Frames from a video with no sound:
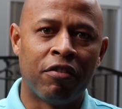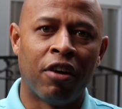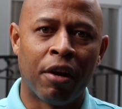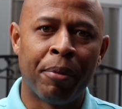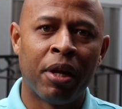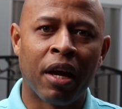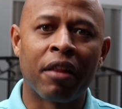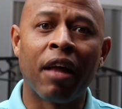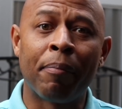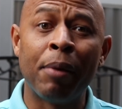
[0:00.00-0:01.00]
You know what I mean?
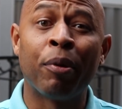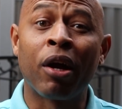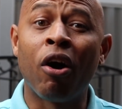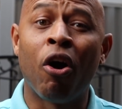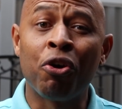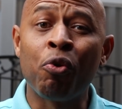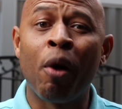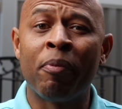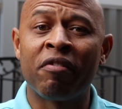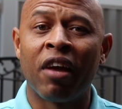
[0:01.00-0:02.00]
Like that people that call you
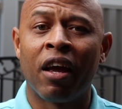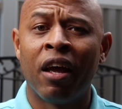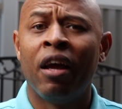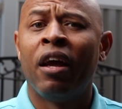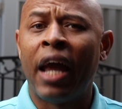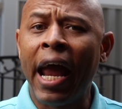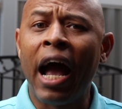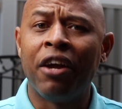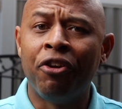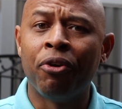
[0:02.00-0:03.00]
up and say, "Hey,
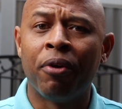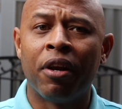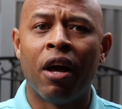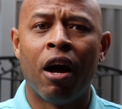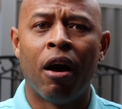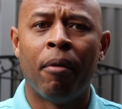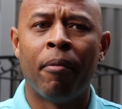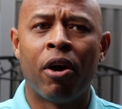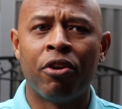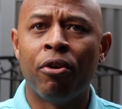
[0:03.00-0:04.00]
how you doing? Um,
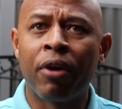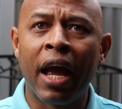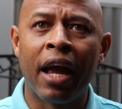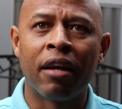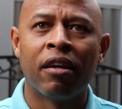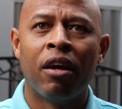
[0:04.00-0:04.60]
are you okay?